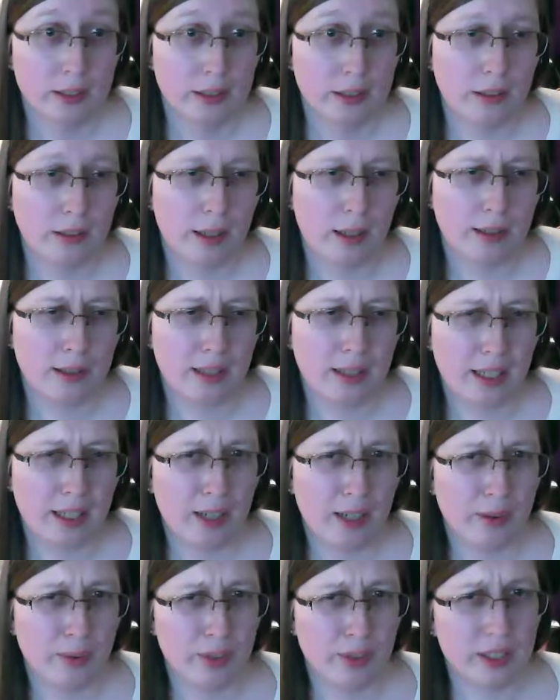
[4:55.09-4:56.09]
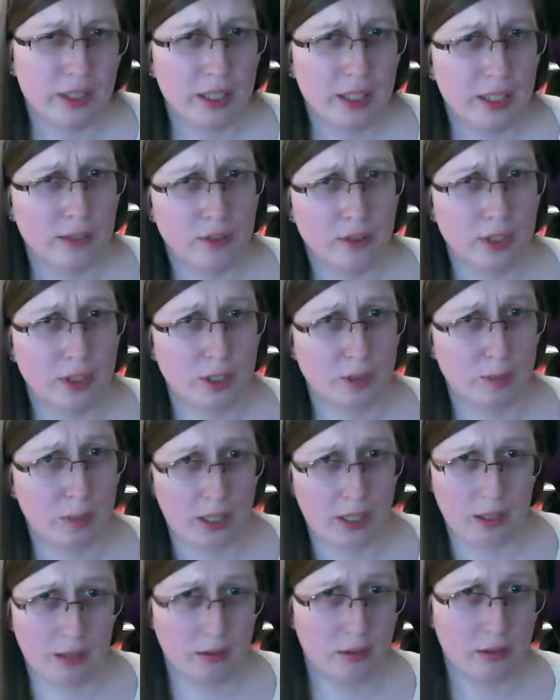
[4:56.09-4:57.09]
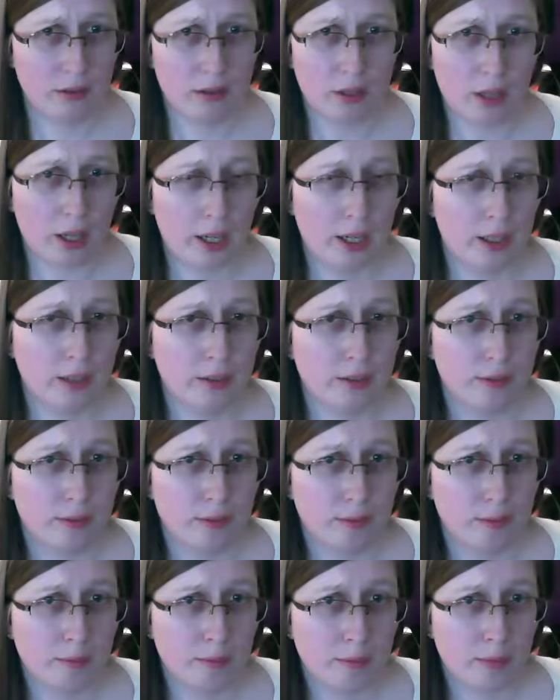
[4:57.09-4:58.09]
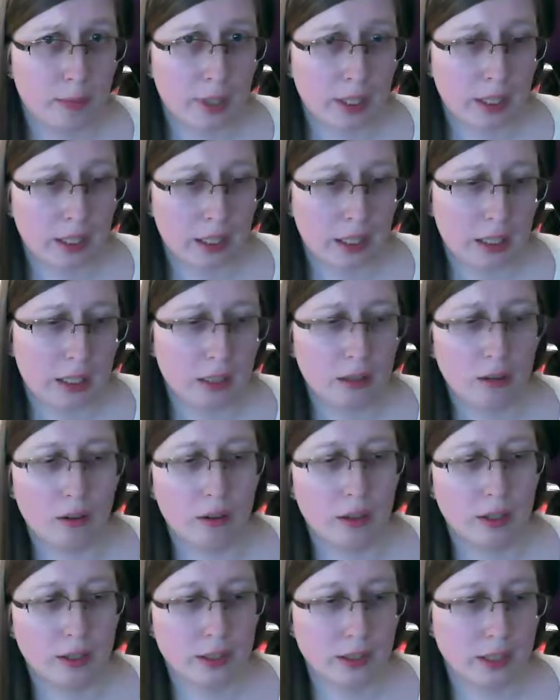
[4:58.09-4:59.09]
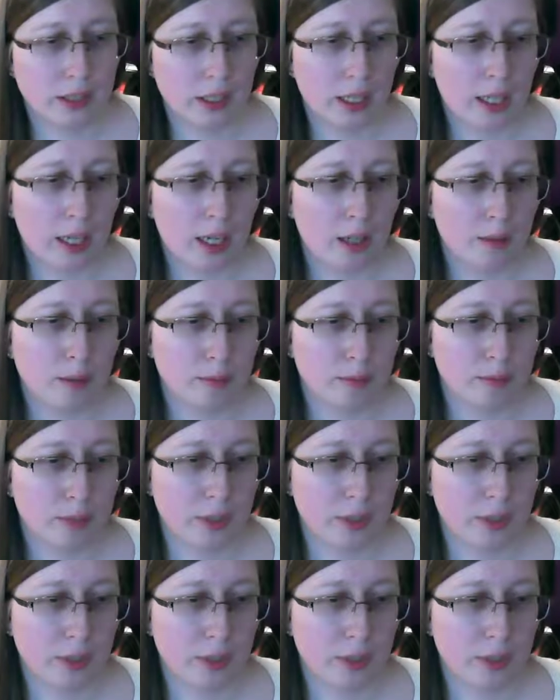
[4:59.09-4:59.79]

Not that I really have spent a lot of money on this app